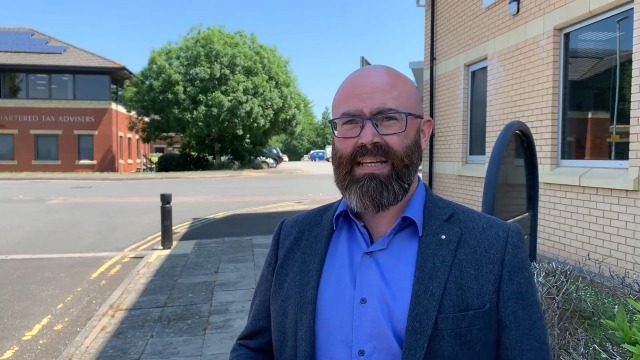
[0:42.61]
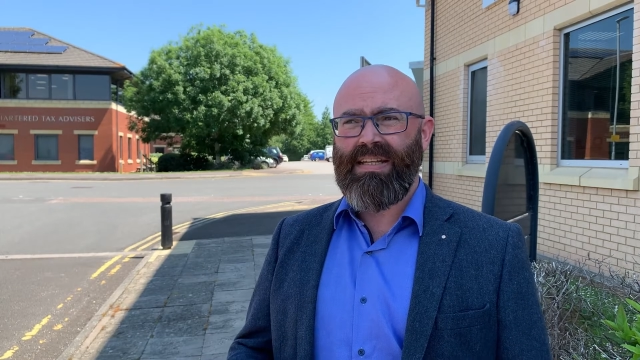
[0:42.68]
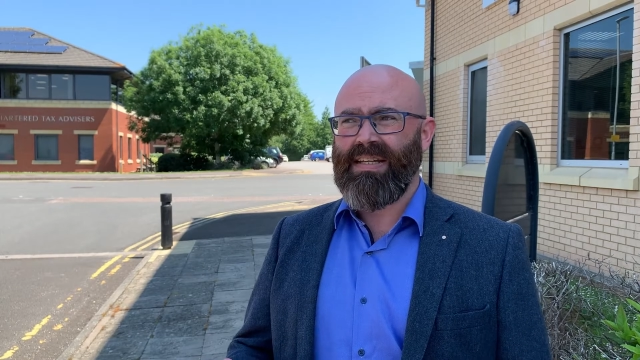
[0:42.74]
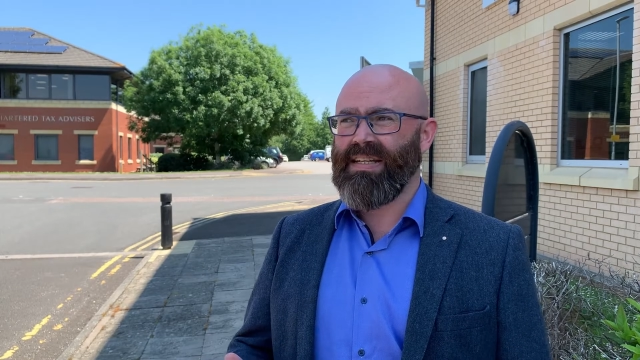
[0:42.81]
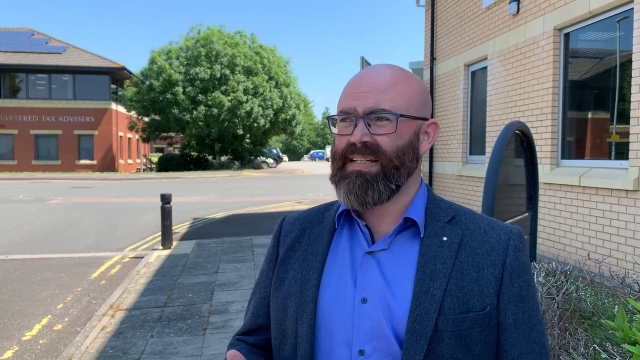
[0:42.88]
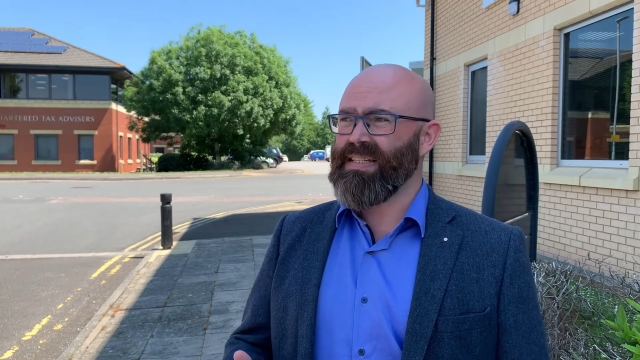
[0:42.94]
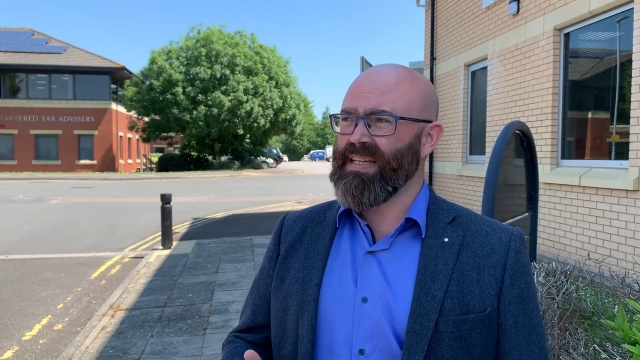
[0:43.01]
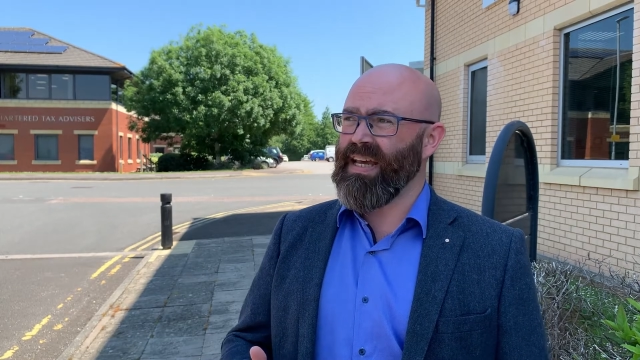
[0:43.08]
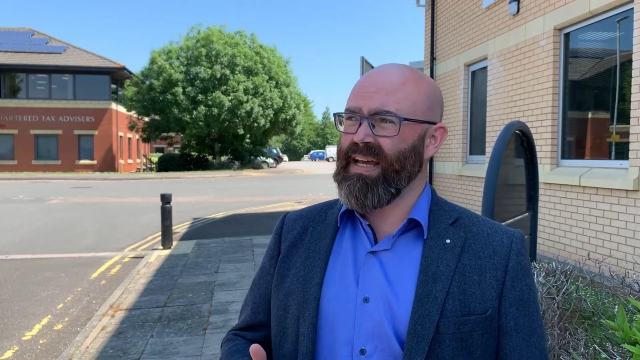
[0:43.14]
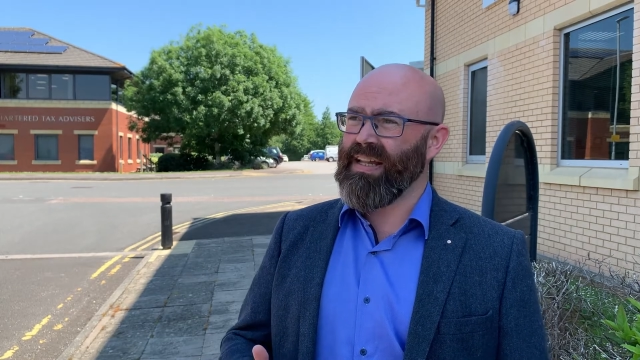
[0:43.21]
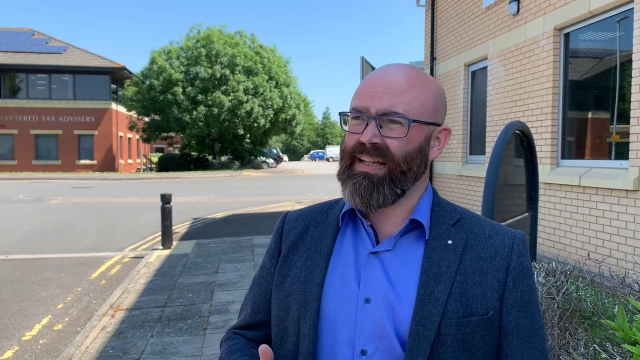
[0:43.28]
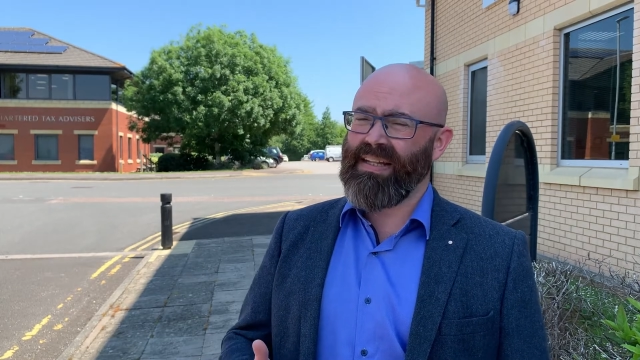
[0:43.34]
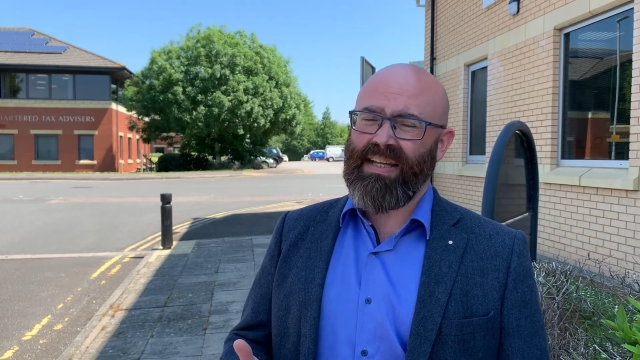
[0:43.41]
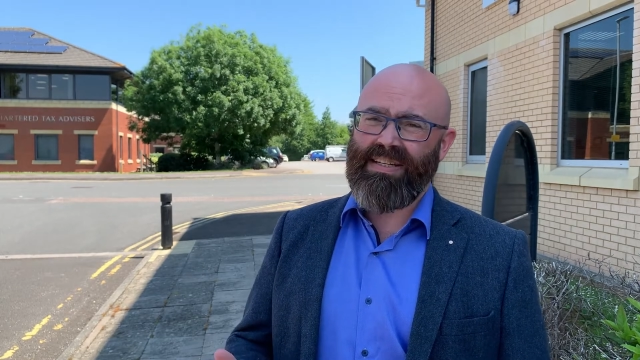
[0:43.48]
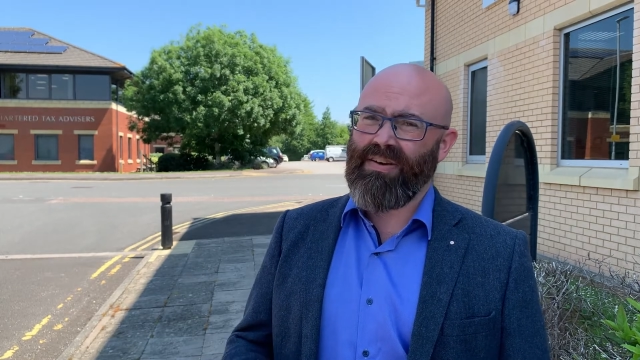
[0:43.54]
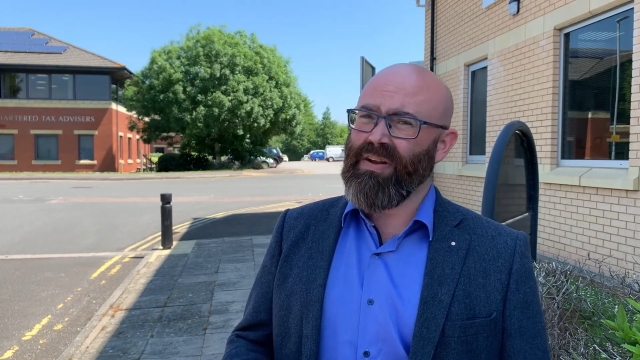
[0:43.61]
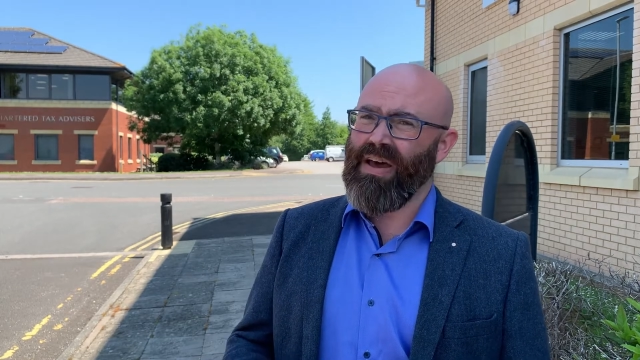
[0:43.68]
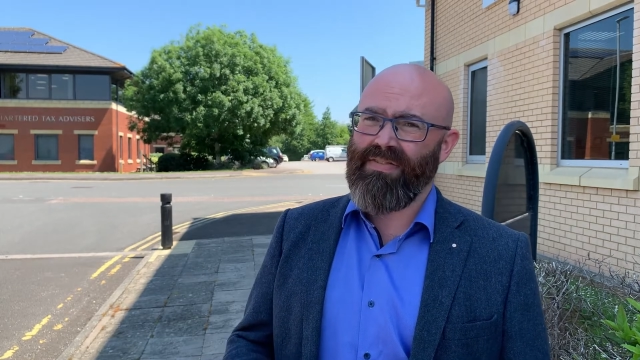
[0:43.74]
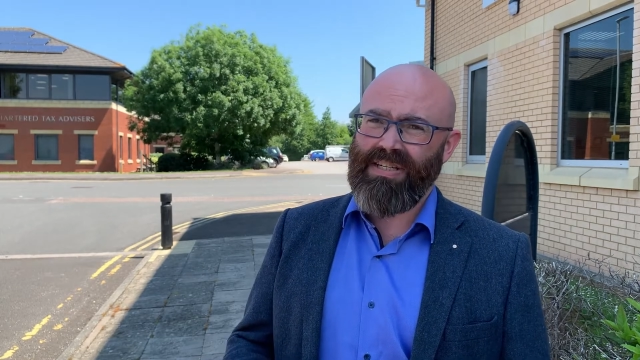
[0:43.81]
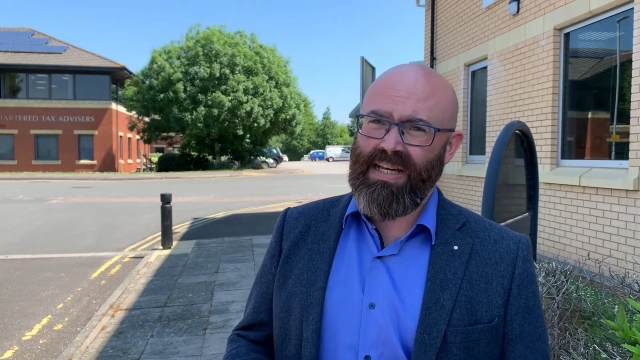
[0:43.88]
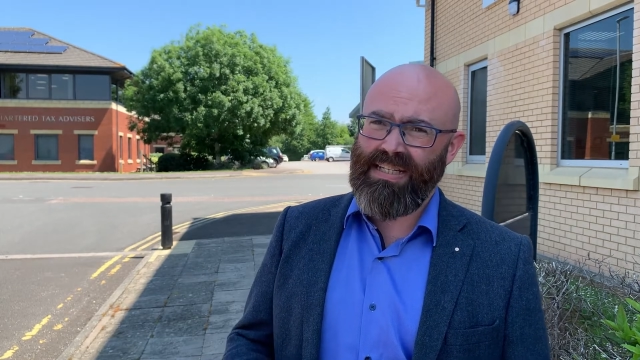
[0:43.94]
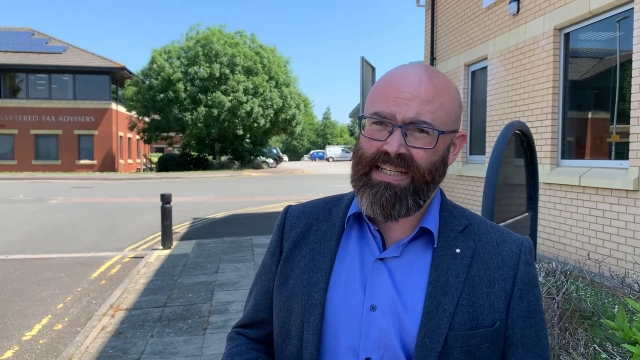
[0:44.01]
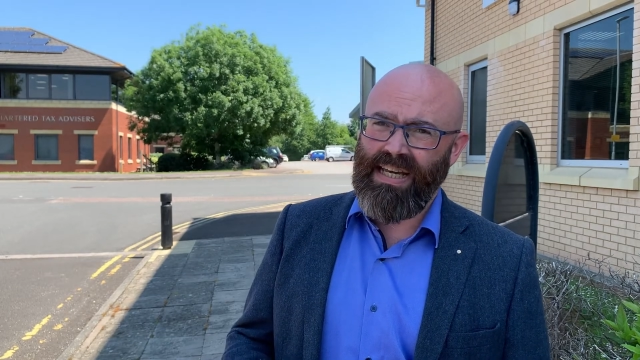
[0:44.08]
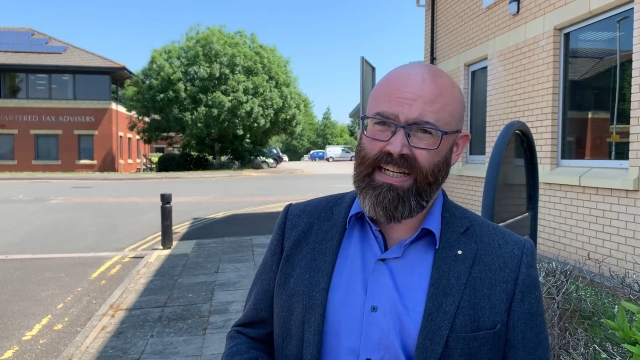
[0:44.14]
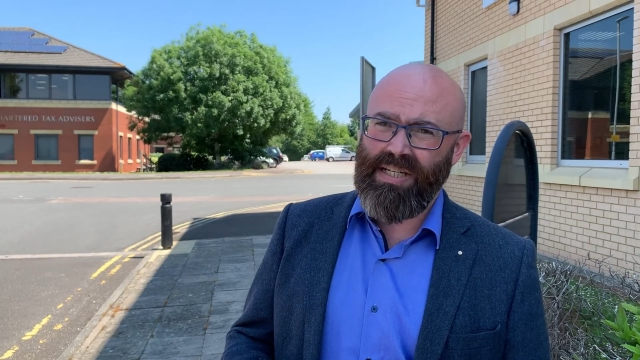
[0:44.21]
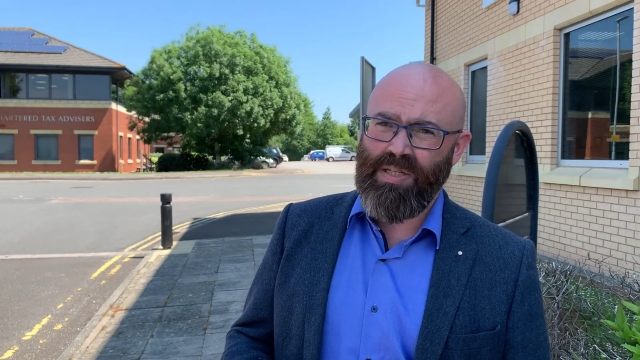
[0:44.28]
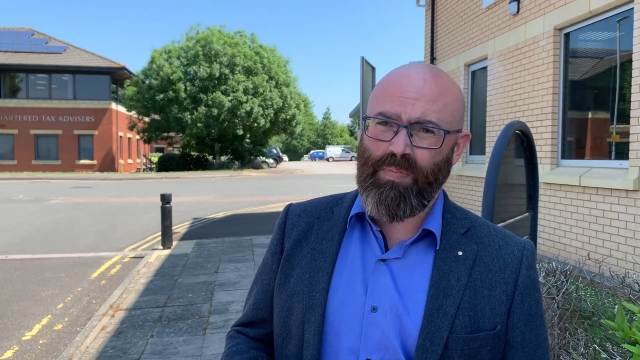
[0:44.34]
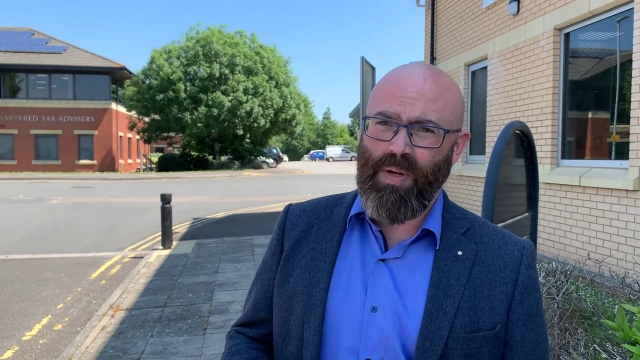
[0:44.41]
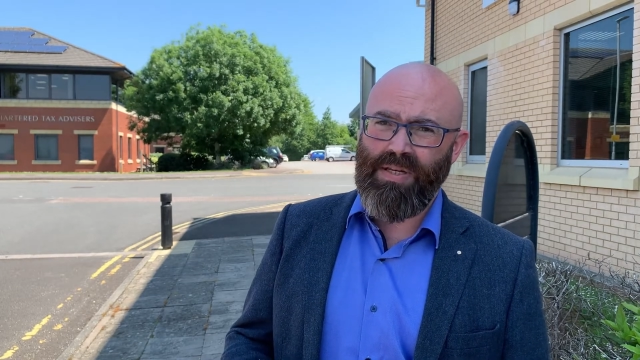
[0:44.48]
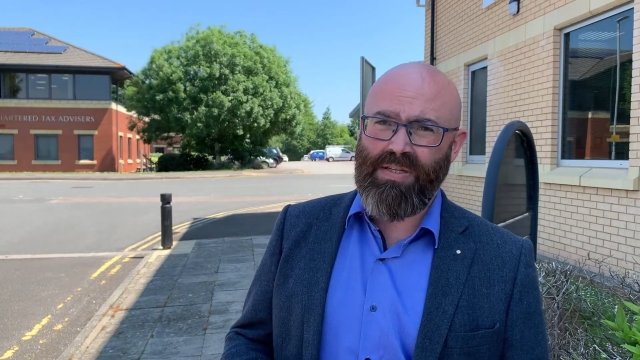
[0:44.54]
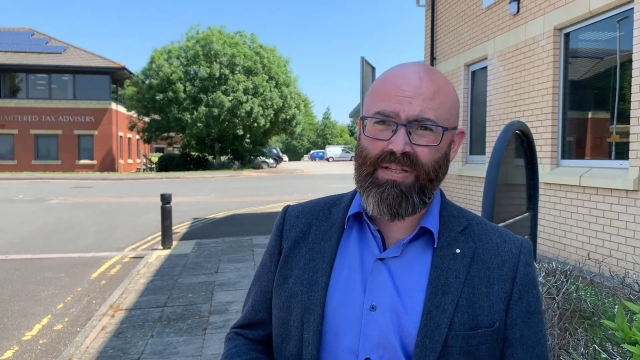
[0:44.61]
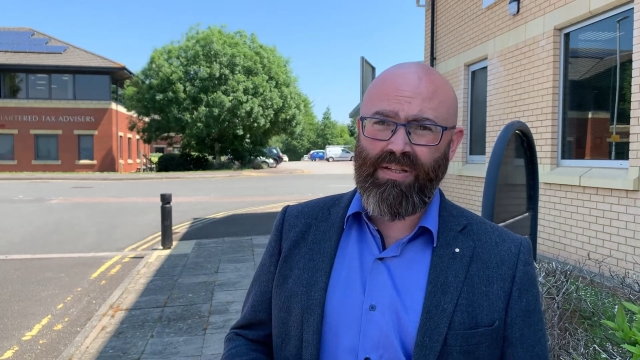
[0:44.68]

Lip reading: that they don't have a dedicated space